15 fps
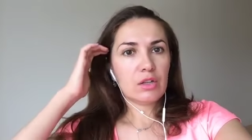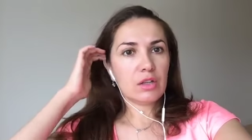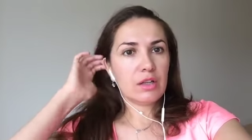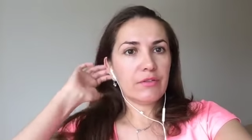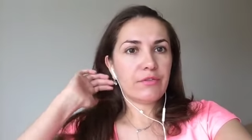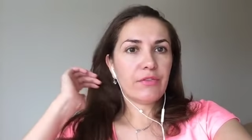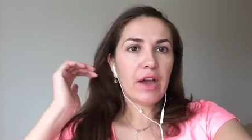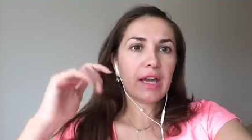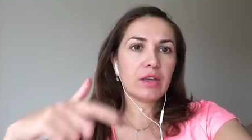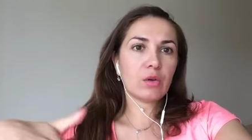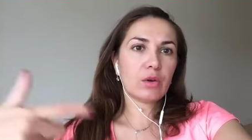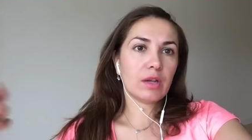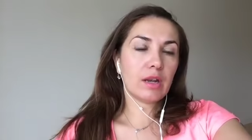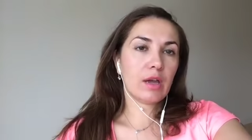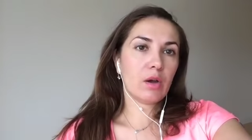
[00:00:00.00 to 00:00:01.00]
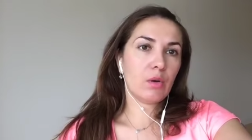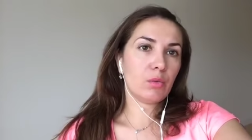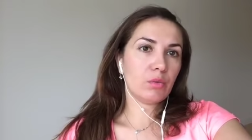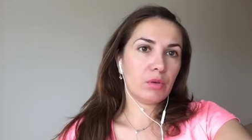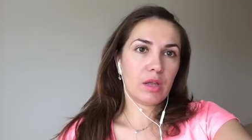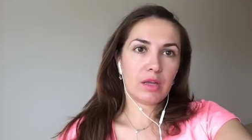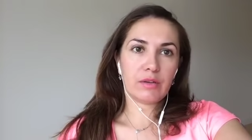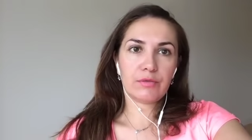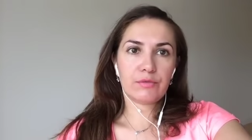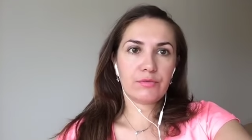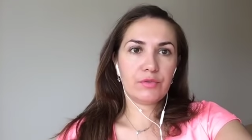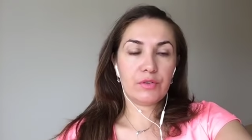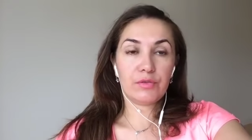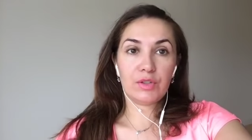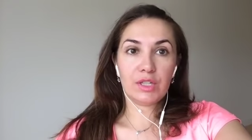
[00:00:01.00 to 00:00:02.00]
In fact, you can have like
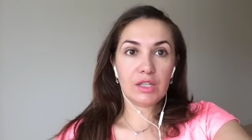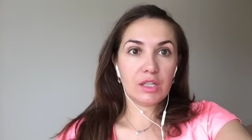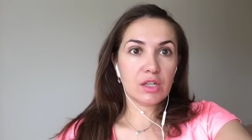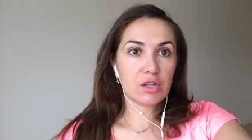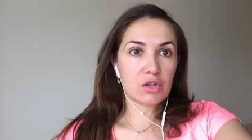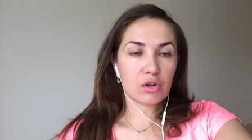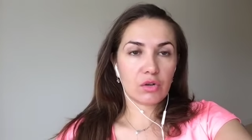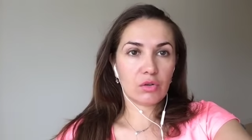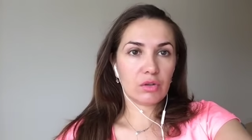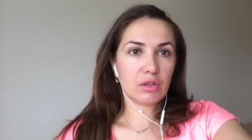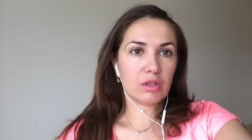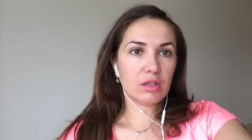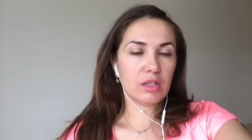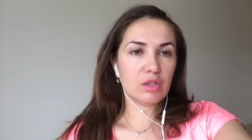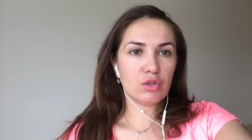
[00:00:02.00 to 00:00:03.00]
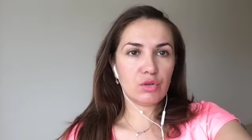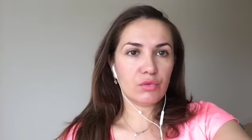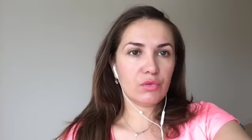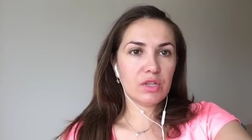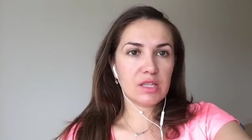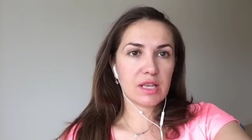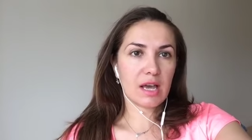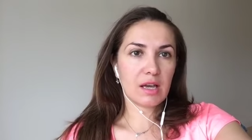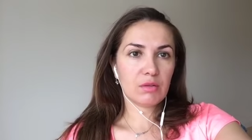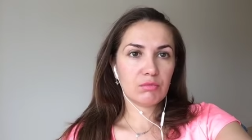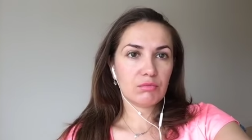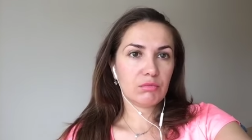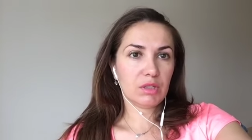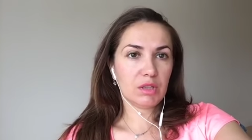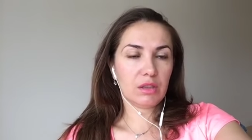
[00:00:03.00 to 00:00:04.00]
15 years on E2 visa,
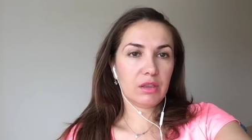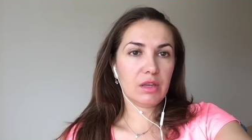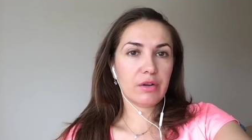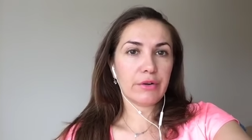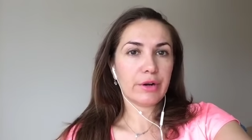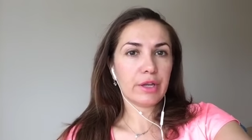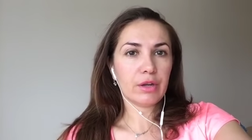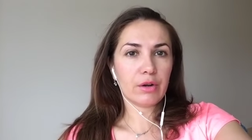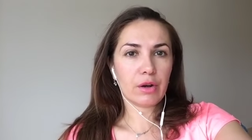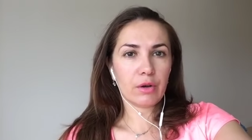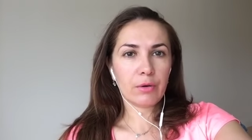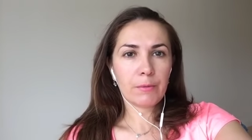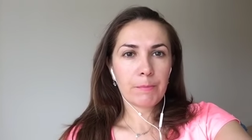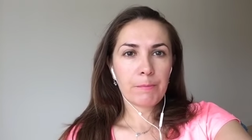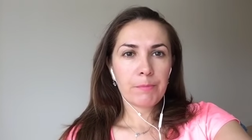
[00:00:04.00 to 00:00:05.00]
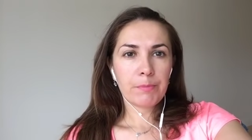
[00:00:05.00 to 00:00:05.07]
in theory, you know.